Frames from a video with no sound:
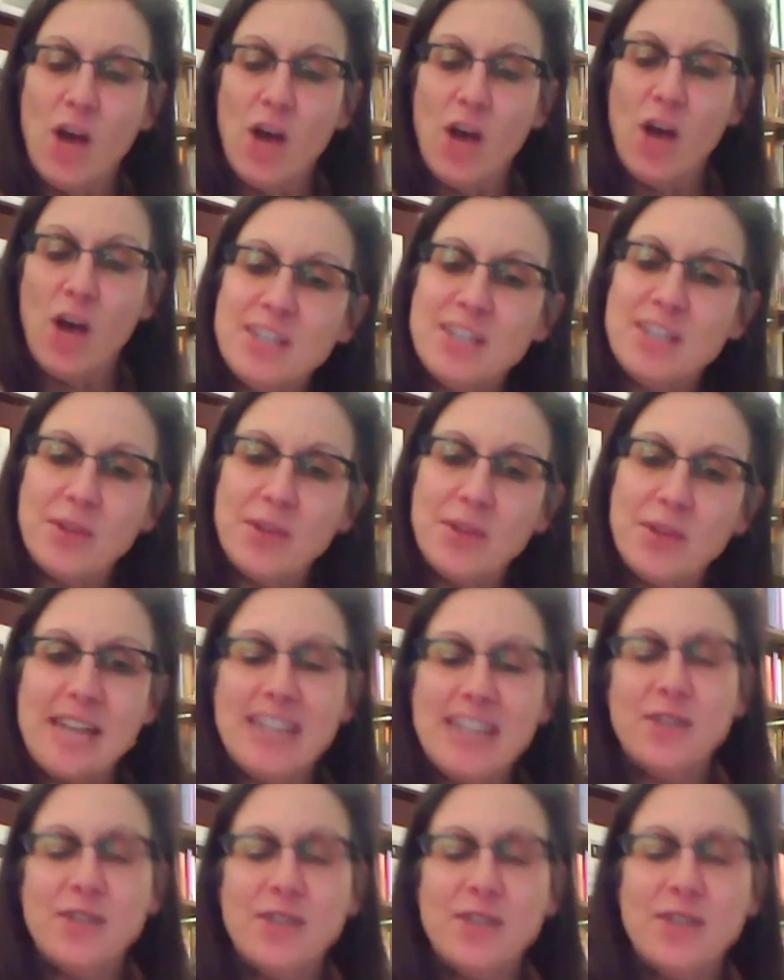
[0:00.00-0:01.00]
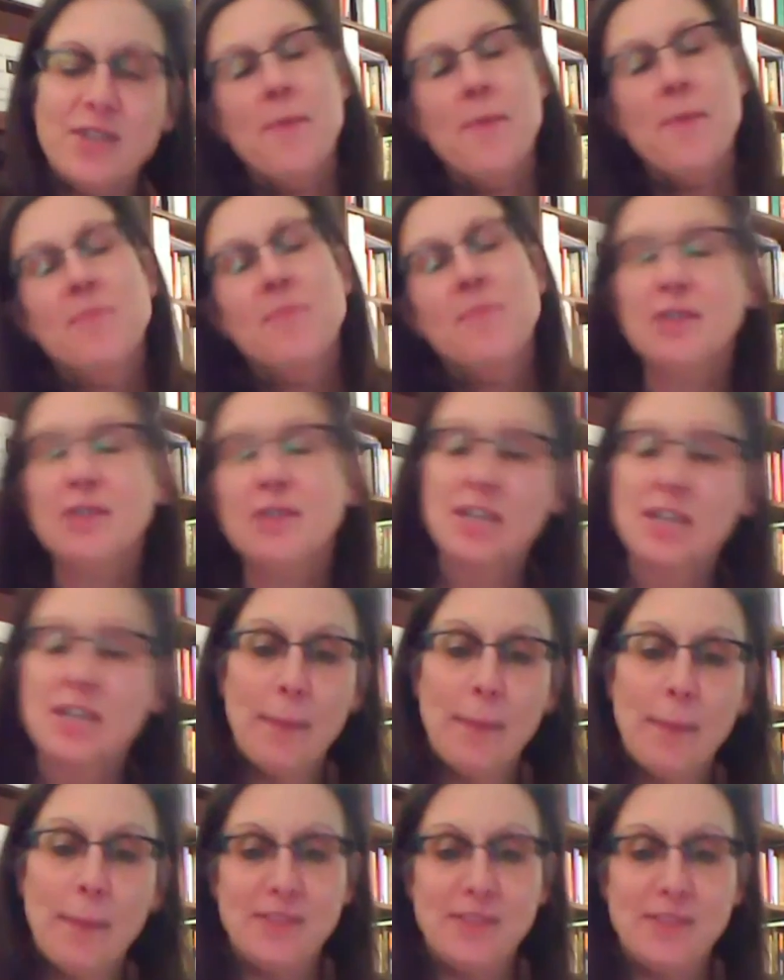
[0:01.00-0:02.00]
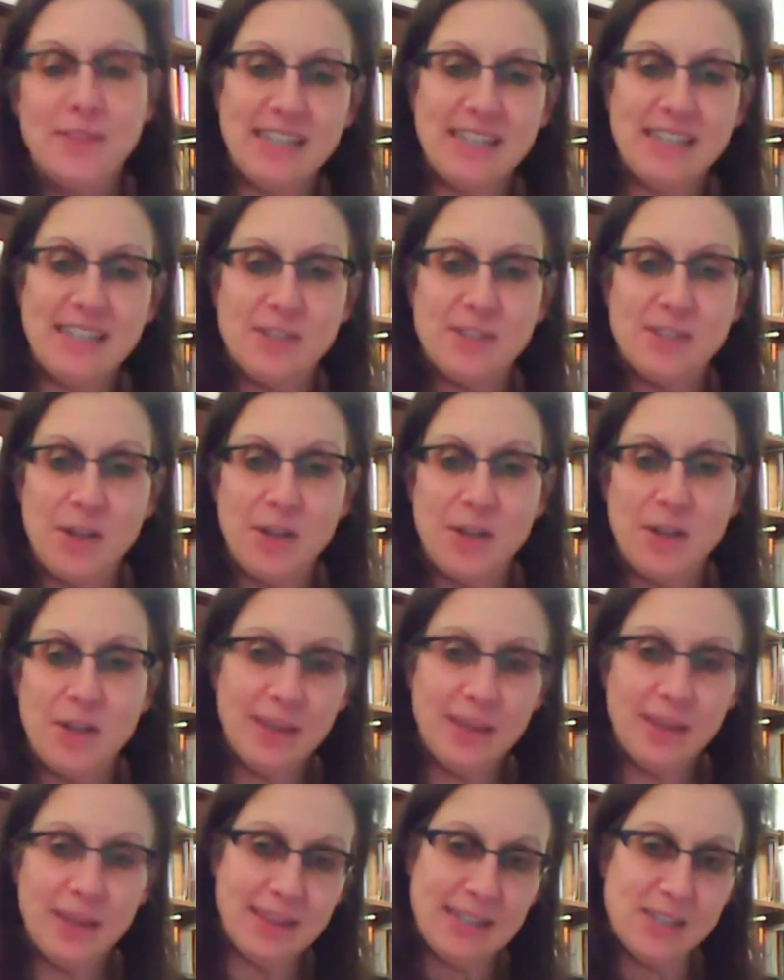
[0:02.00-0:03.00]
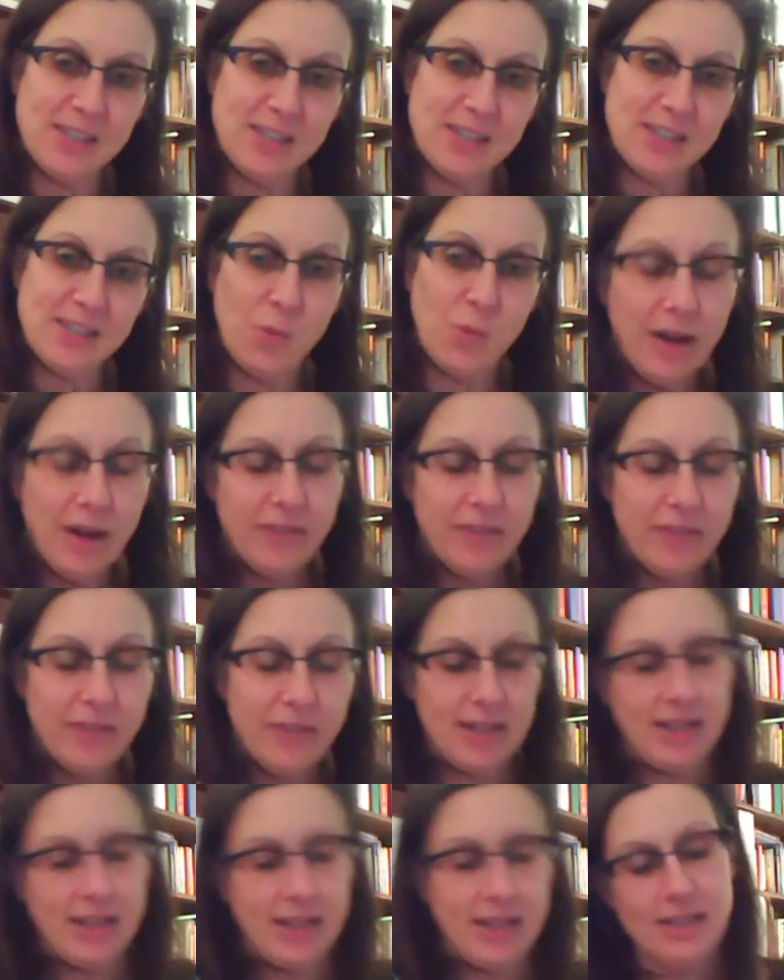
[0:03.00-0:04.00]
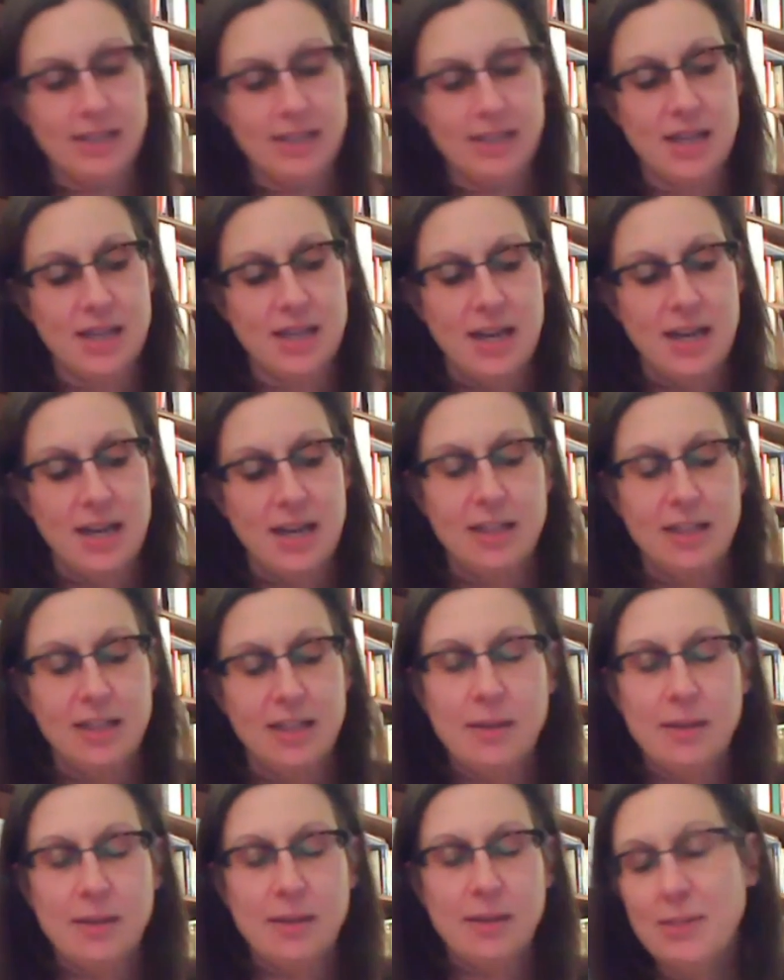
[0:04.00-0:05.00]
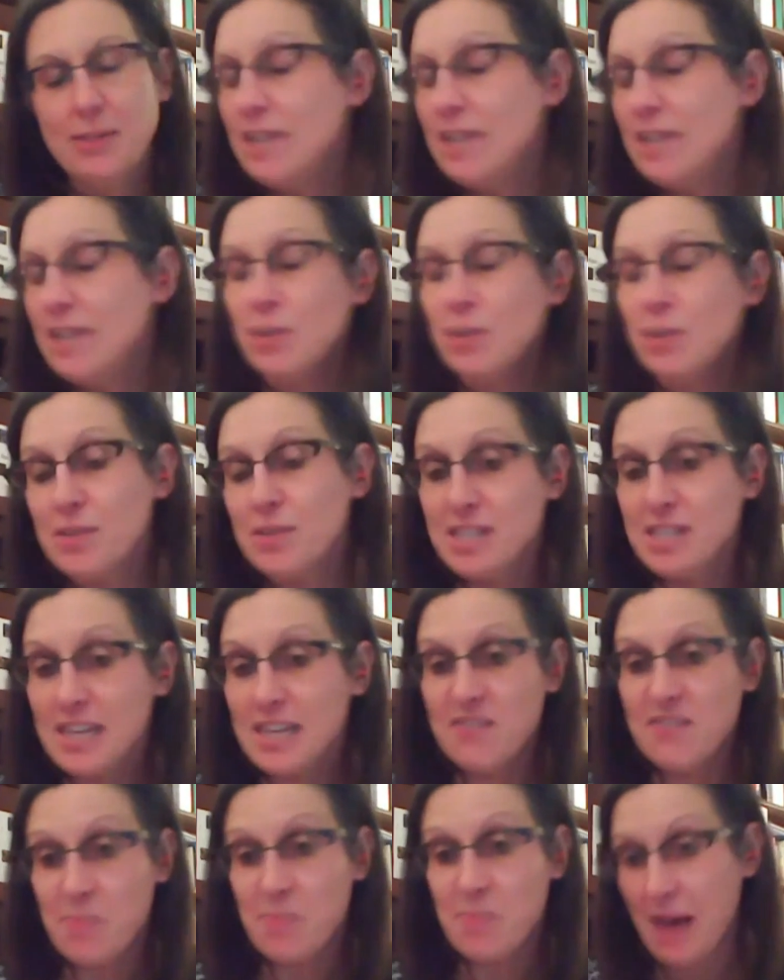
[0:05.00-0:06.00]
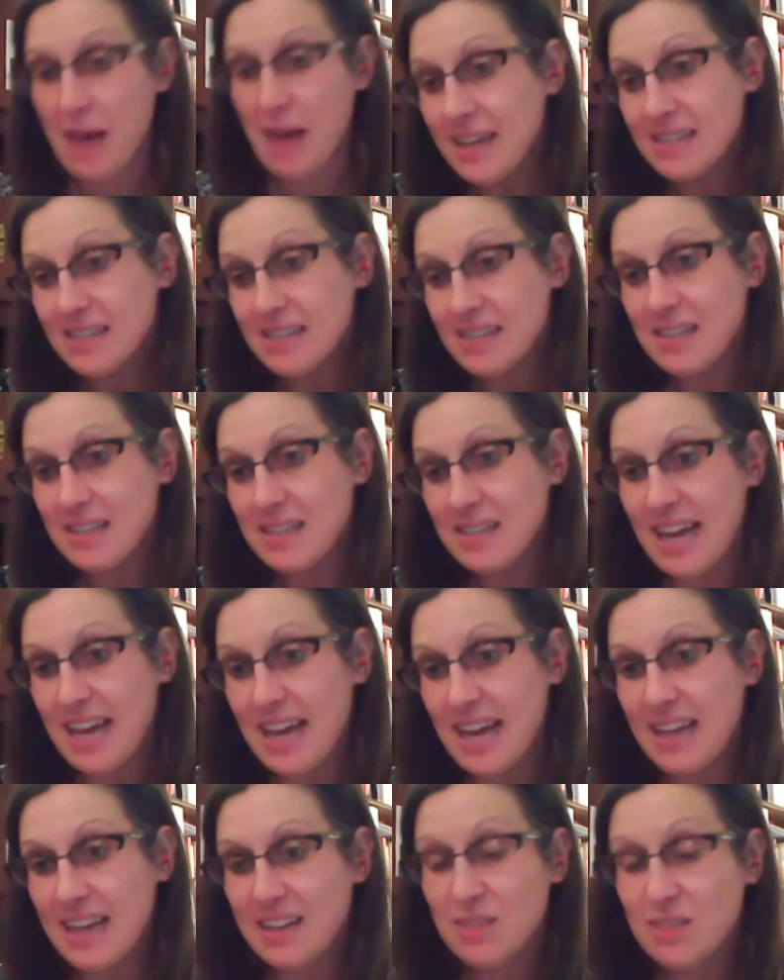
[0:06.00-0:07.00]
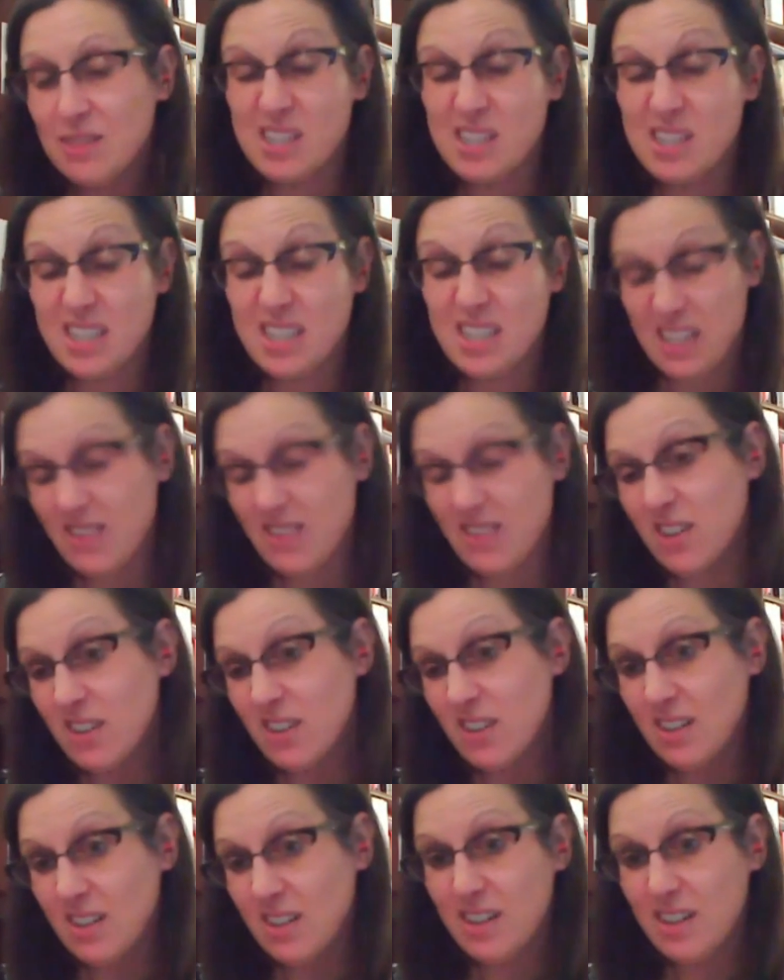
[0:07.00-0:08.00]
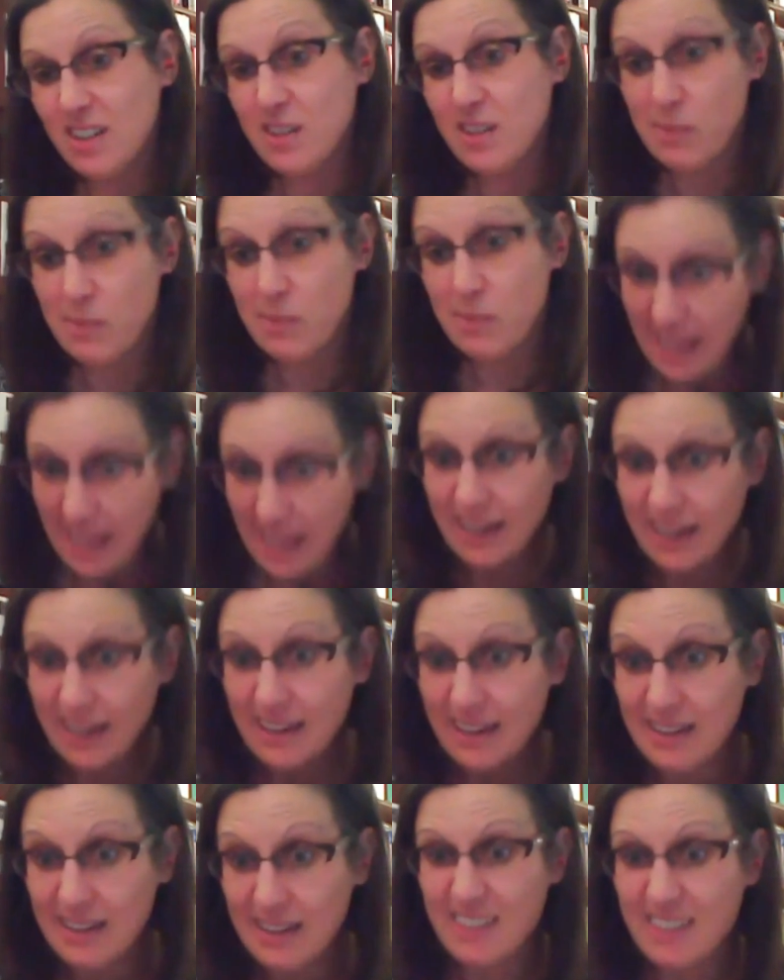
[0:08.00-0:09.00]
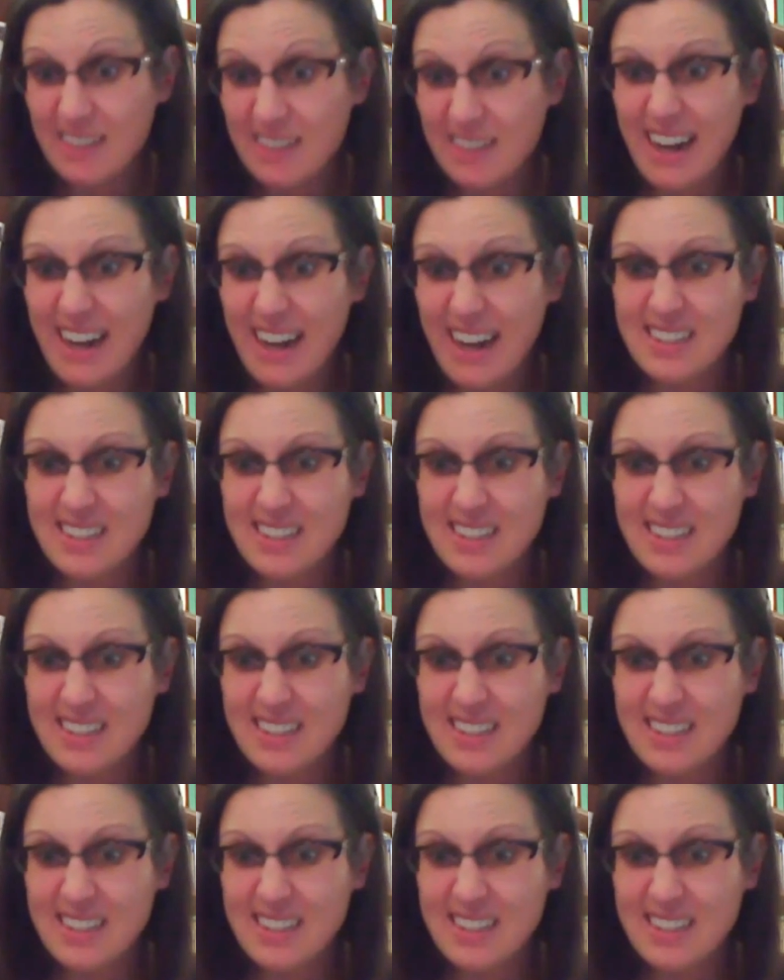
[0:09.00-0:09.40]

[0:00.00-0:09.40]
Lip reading: Well, and so there's a couple things to go with this. So one of it is the potential perceived bias that the receiver could be getting, right?